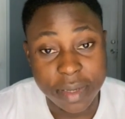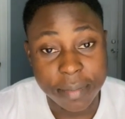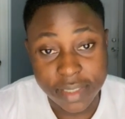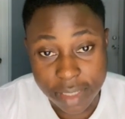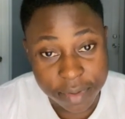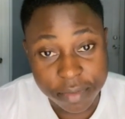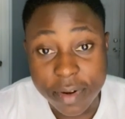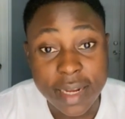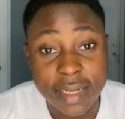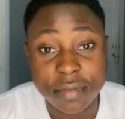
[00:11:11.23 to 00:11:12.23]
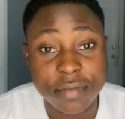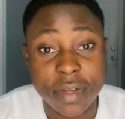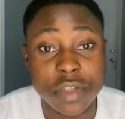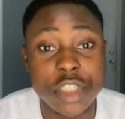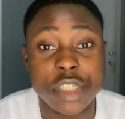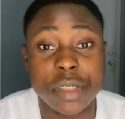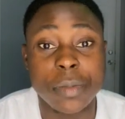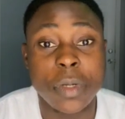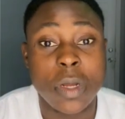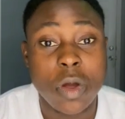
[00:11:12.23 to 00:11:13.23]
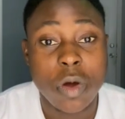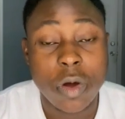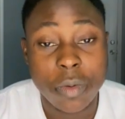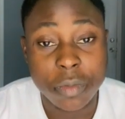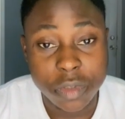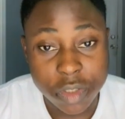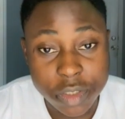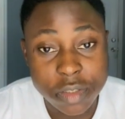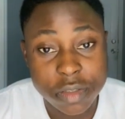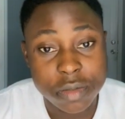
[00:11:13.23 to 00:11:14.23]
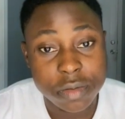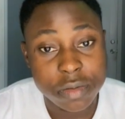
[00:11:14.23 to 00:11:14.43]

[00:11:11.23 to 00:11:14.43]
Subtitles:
a Benjamin Franklin fellowship. That's